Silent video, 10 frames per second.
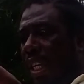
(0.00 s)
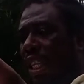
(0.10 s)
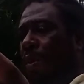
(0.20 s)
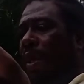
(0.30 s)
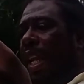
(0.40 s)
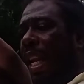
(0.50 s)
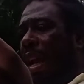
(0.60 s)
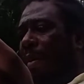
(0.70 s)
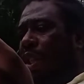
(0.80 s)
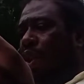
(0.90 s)
she was
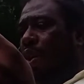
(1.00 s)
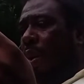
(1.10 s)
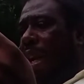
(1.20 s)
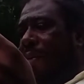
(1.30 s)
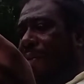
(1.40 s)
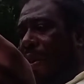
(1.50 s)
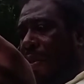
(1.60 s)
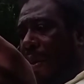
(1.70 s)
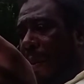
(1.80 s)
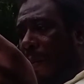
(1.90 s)
unable to go any
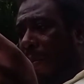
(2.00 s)
further.